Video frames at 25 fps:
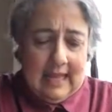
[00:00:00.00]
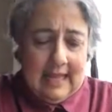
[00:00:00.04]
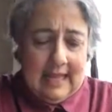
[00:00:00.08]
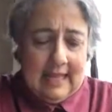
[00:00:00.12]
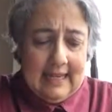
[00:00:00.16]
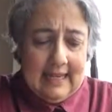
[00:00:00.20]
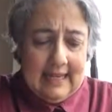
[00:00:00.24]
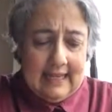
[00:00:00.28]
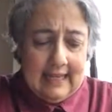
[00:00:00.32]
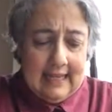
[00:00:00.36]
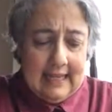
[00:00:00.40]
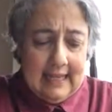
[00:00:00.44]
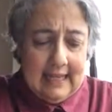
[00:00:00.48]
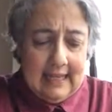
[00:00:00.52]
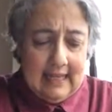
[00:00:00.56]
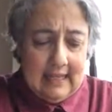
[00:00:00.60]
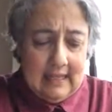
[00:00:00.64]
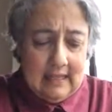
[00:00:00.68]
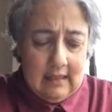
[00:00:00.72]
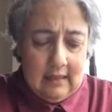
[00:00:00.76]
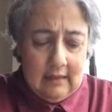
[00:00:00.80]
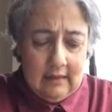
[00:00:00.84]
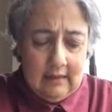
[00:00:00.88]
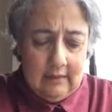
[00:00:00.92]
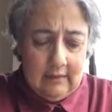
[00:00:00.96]
And
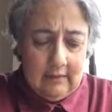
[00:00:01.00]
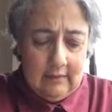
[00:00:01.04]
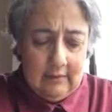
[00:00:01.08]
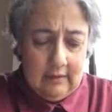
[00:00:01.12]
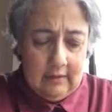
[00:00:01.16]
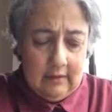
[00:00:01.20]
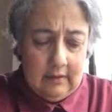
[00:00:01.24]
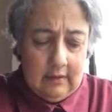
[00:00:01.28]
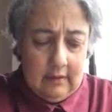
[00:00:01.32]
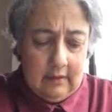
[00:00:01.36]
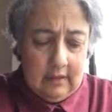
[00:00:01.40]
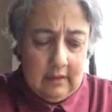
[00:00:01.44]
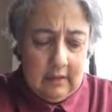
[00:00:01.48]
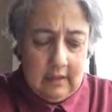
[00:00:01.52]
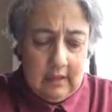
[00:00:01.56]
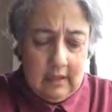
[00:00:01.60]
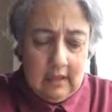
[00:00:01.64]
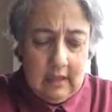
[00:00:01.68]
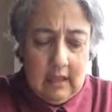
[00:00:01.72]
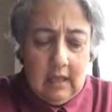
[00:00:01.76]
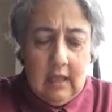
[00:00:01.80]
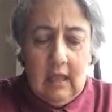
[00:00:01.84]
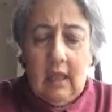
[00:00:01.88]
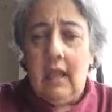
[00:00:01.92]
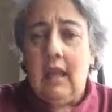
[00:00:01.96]
again,
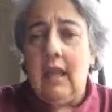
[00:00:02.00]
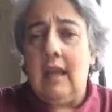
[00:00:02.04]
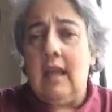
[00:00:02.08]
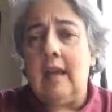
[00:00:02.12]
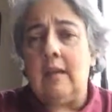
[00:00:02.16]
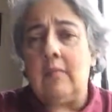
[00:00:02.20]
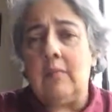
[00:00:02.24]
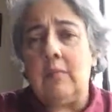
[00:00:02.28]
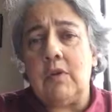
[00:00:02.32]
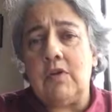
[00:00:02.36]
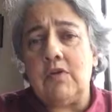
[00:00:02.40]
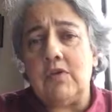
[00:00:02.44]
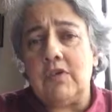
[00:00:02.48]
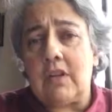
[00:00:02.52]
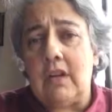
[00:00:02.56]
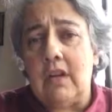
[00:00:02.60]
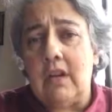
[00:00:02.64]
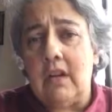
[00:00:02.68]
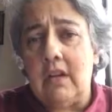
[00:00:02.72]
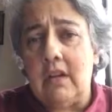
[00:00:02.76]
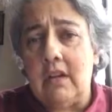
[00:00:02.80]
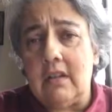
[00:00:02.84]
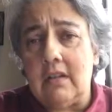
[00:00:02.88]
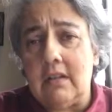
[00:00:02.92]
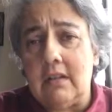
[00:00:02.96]
like most
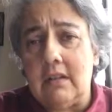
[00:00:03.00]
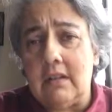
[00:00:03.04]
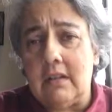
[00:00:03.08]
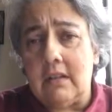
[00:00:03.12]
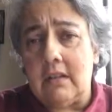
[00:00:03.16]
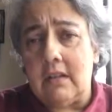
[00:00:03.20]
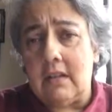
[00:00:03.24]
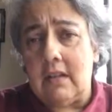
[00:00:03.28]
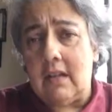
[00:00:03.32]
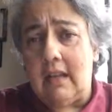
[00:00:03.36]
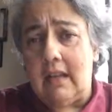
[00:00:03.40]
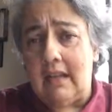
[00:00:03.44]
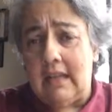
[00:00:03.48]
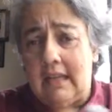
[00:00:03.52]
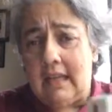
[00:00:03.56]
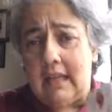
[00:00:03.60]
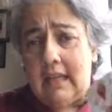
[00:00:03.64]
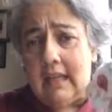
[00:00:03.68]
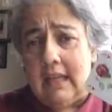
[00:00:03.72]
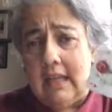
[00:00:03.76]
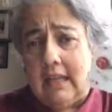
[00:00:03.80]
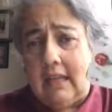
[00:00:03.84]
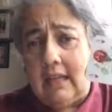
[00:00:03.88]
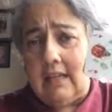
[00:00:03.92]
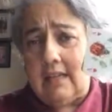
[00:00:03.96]
cards,
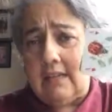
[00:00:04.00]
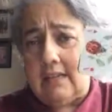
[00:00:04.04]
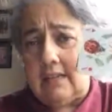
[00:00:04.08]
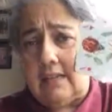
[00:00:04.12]
like in a